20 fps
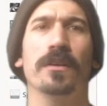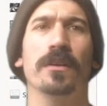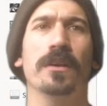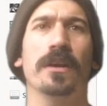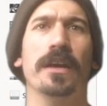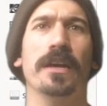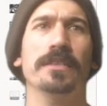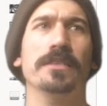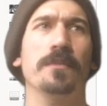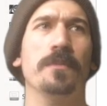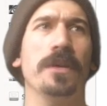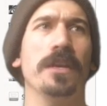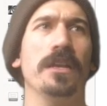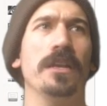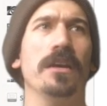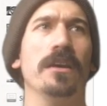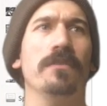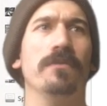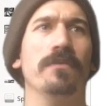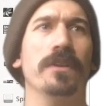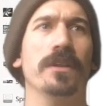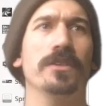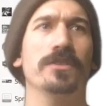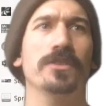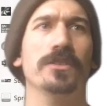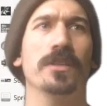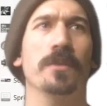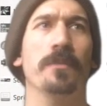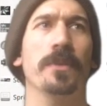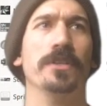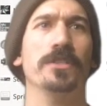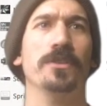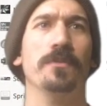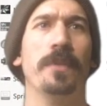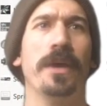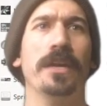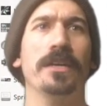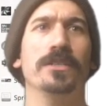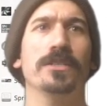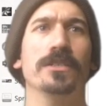as a PDF, and it's just a bunch of
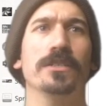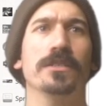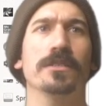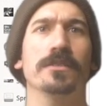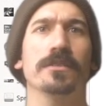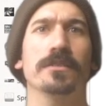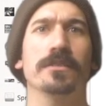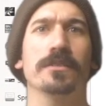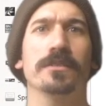pages